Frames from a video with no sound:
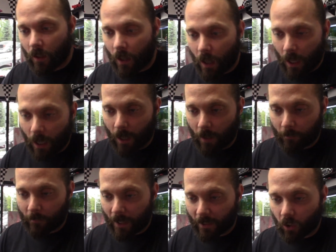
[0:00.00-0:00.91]

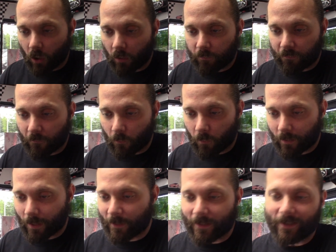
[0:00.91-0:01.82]
Um, I called Ford.
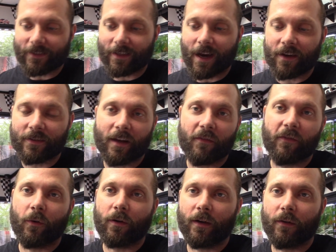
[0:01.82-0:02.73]
I mean, these guys at
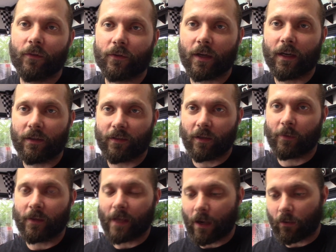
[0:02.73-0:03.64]
Ford are even trying to sell me
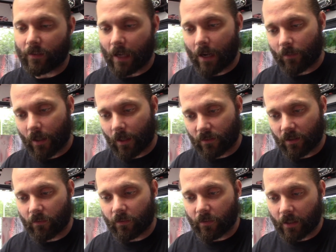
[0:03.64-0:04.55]
the outer tie rods and
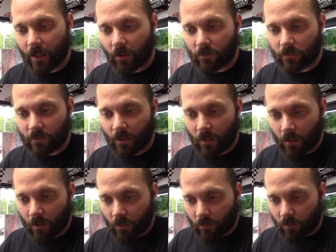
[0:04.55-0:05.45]
everything else,
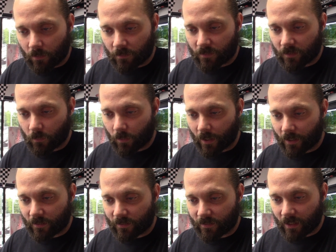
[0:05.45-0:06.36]
you know, to see where I
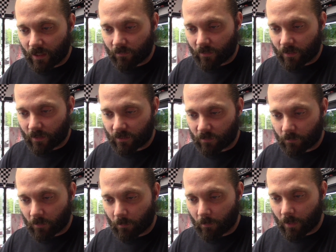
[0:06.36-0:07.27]
could save the
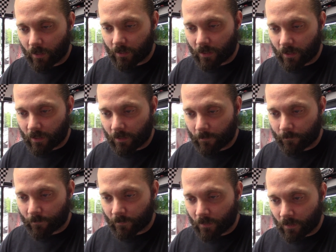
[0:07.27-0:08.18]
customer money.
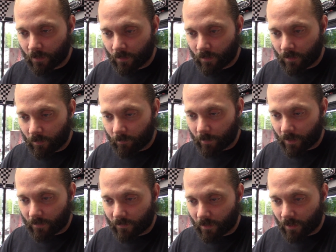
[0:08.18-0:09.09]

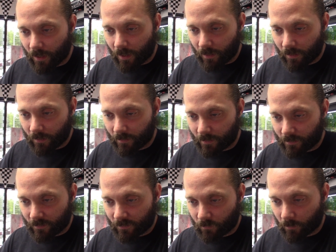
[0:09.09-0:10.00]
But uh, get
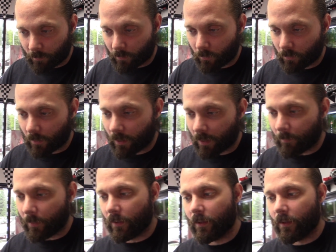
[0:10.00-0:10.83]
this one pulled up.